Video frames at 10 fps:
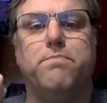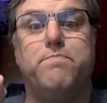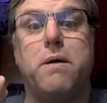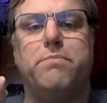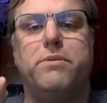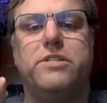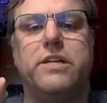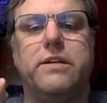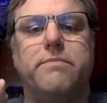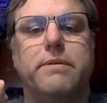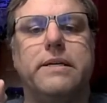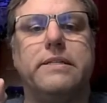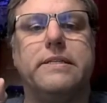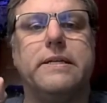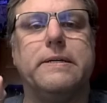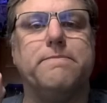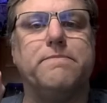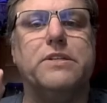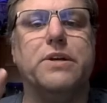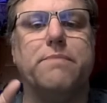bumpers in, but
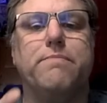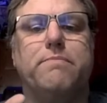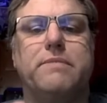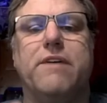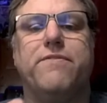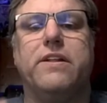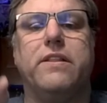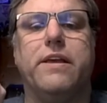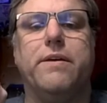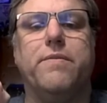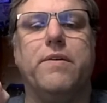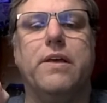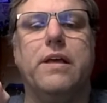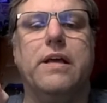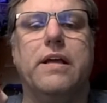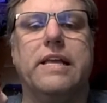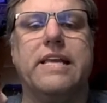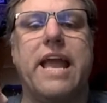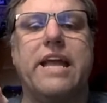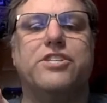you can definitely
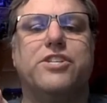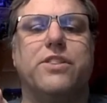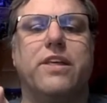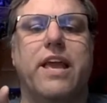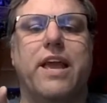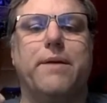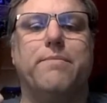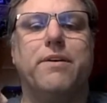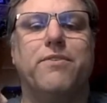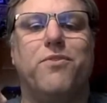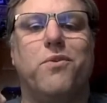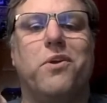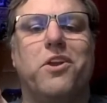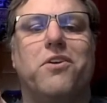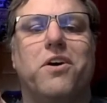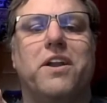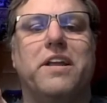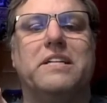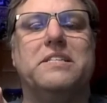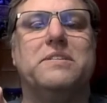gauge the game for your
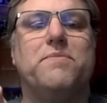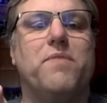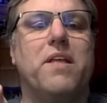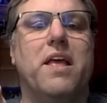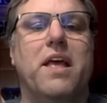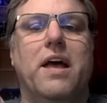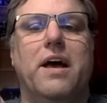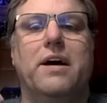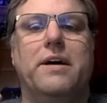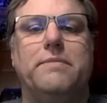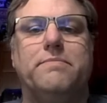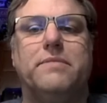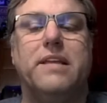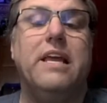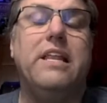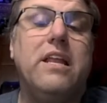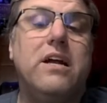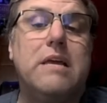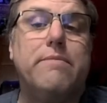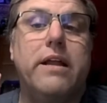audience. And, you
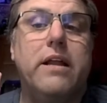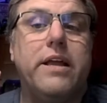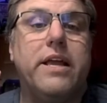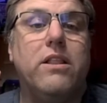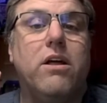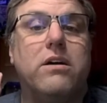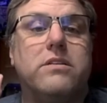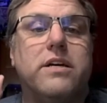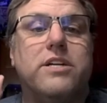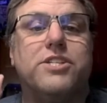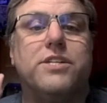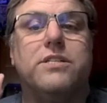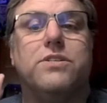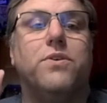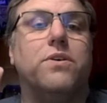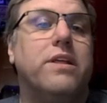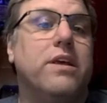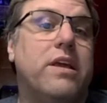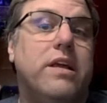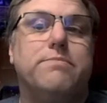know, you might not get long sessions, or your
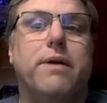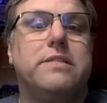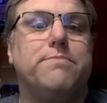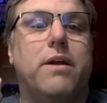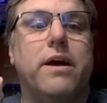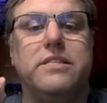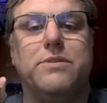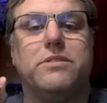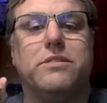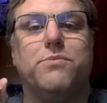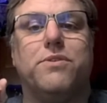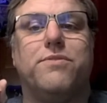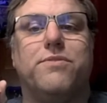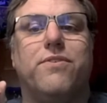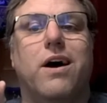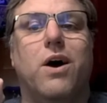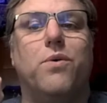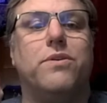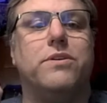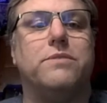kids might surprise you and stick with it for
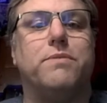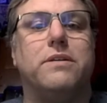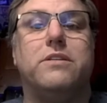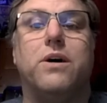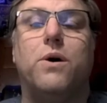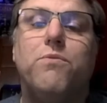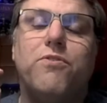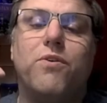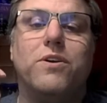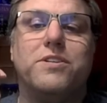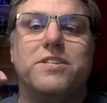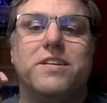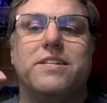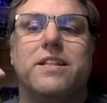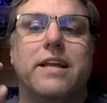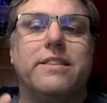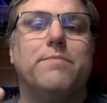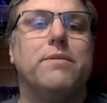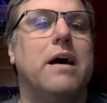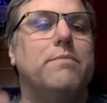hours, but don't force it. Let
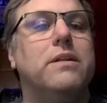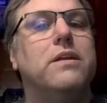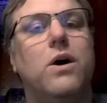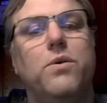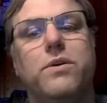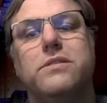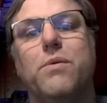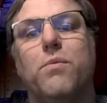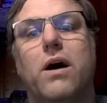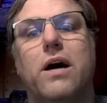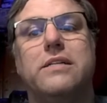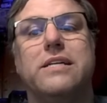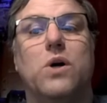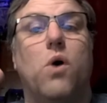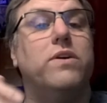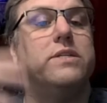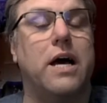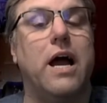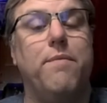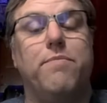them come and go as they want, and over
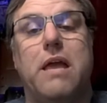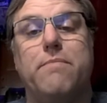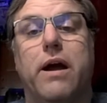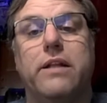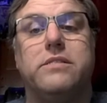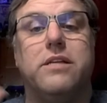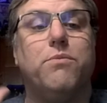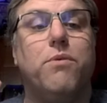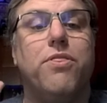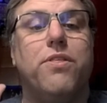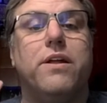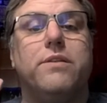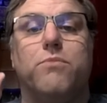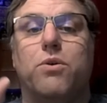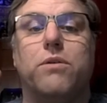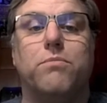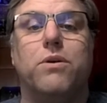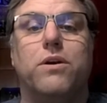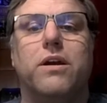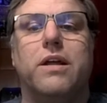time, they might stick with it more and
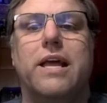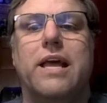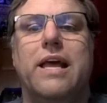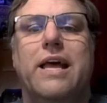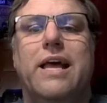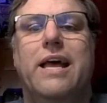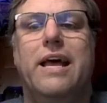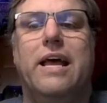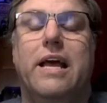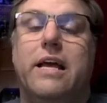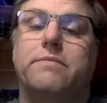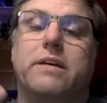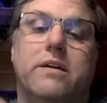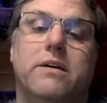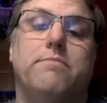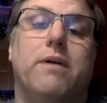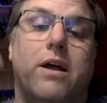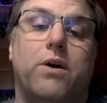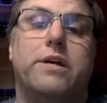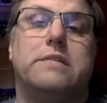more. And, you know, in
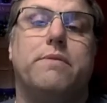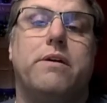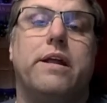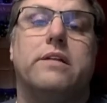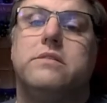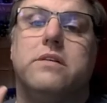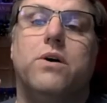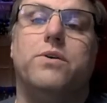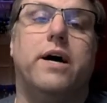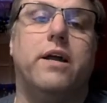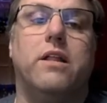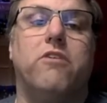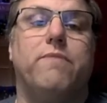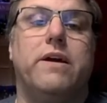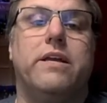my own experience, no, not all of my